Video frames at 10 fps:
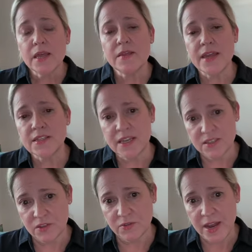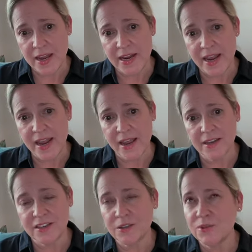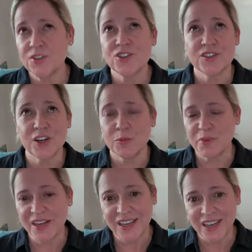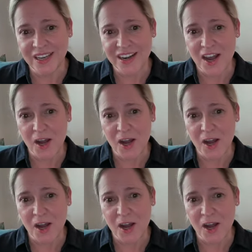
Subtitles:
they testified, and it was just heartbreaking.